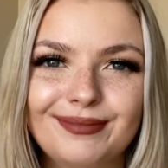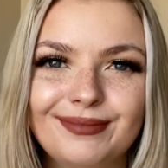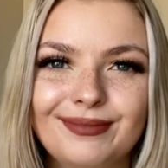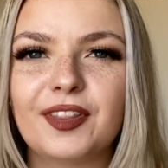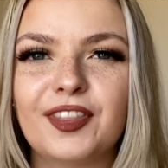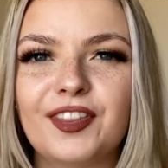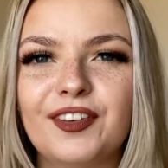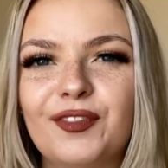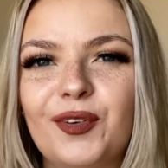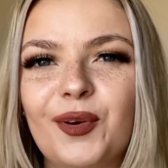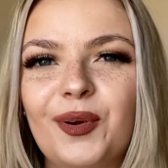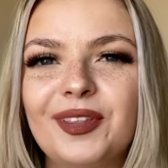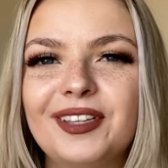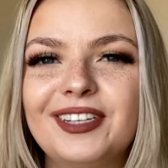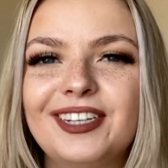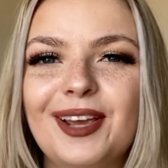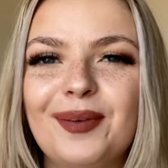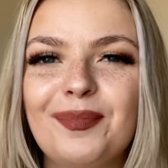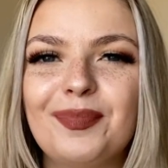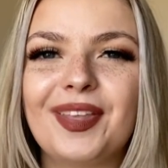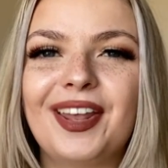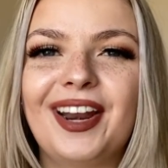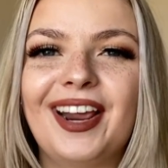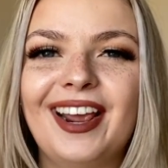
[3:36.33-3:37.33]
The fourth tip
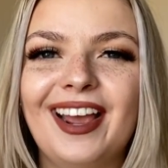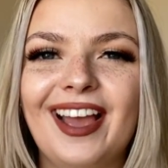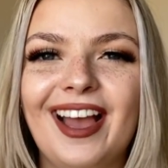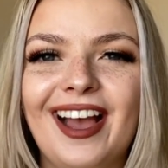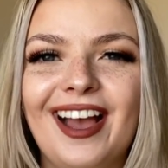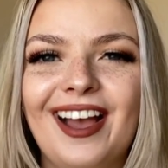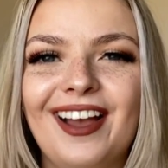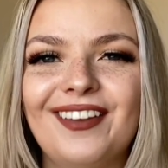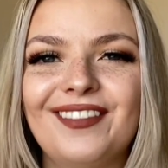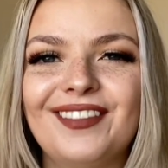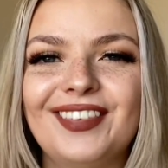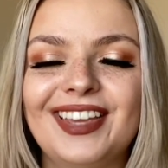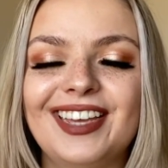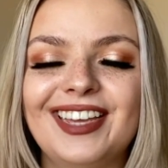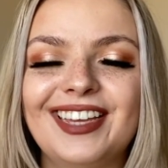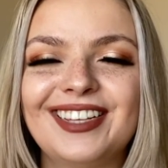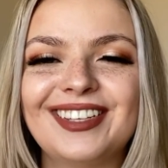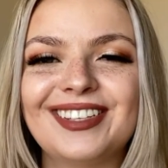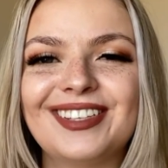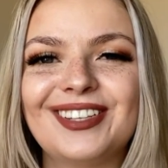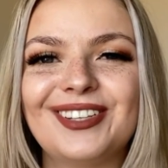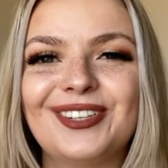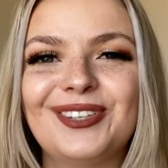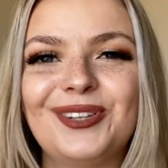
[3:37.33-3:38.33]
that I have
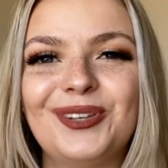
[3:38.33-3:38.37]
is